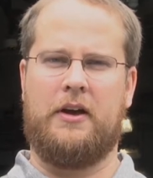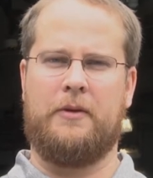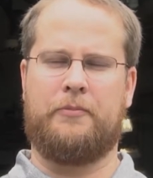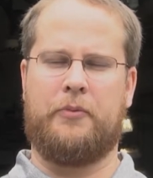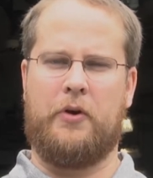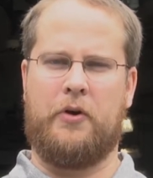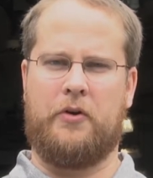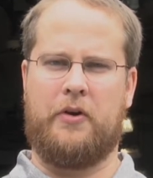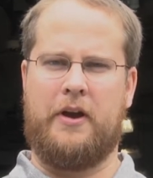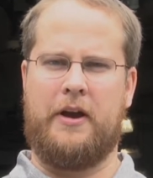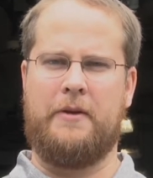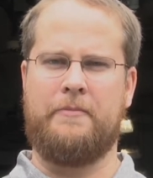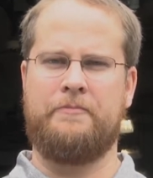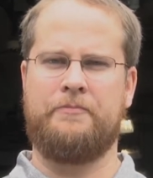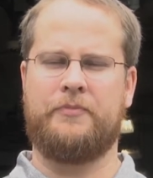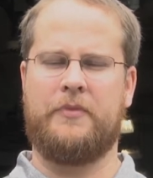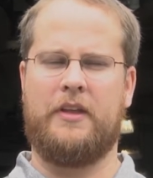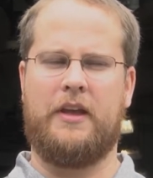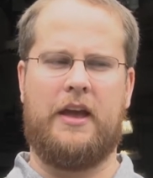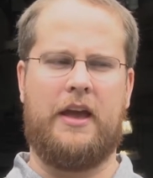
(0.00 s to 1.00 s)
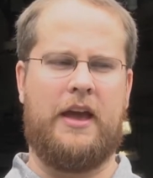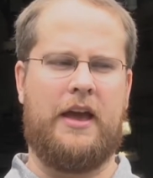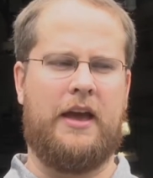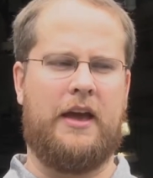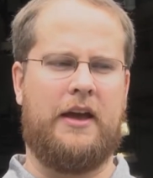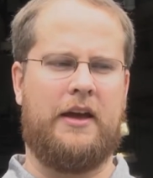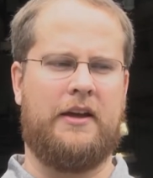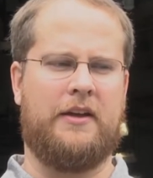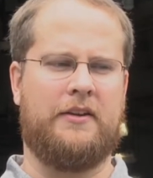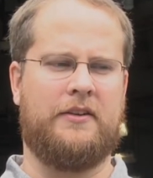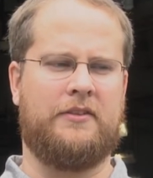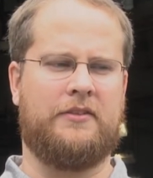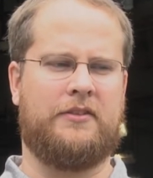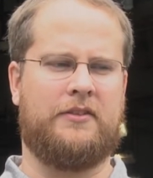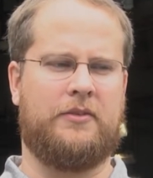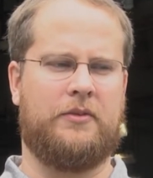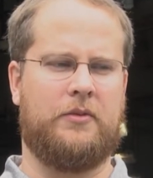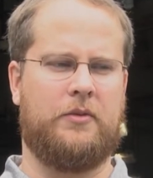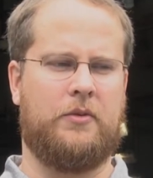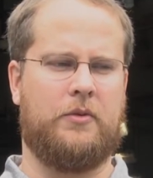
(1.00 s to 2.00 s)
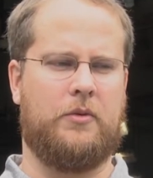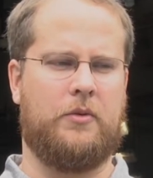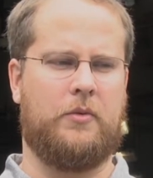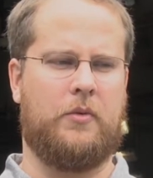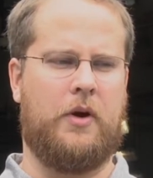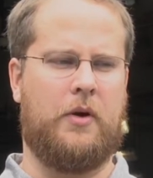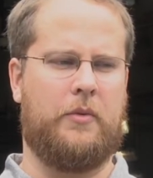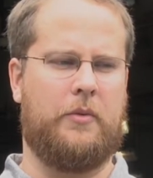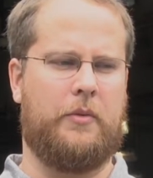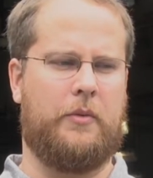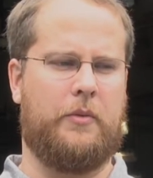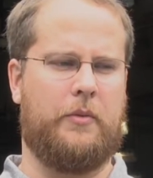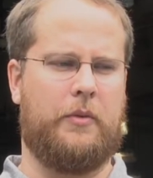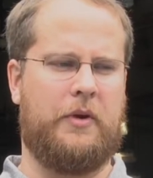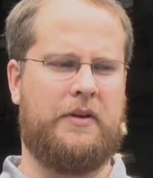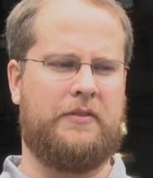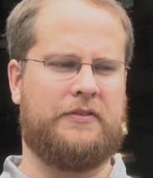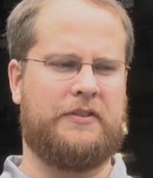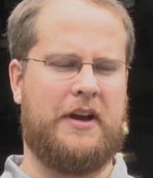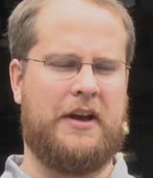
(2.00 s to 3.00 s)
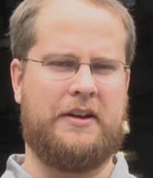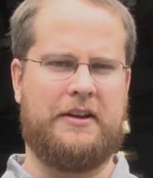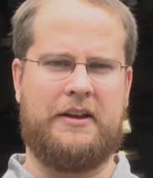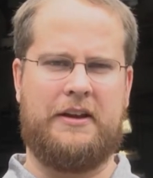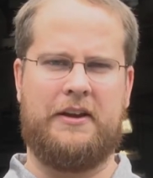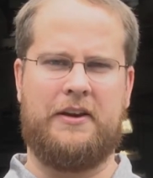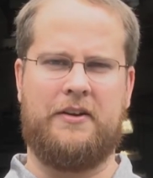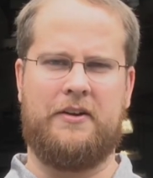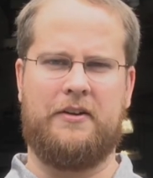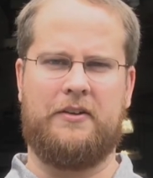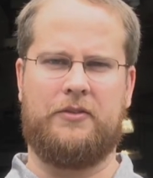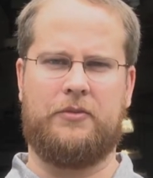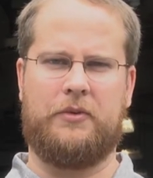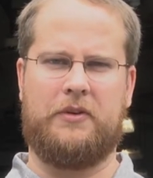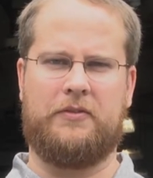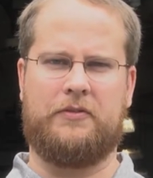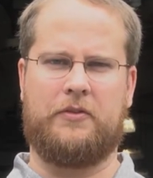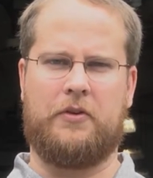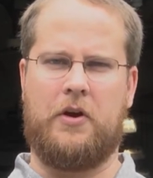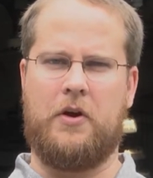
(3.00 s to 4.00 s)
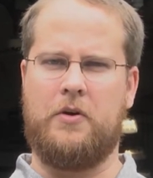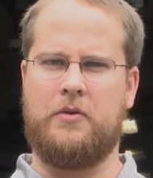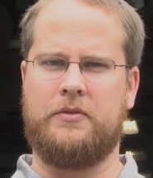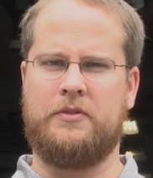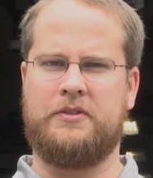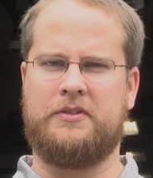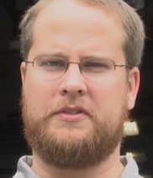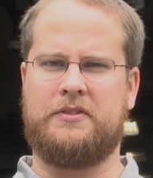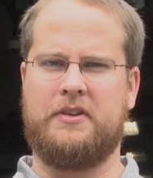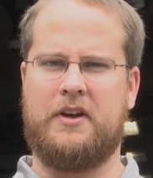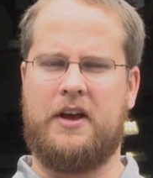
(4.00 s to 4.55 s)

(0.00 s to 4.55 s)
program, and what we've done here is we've grown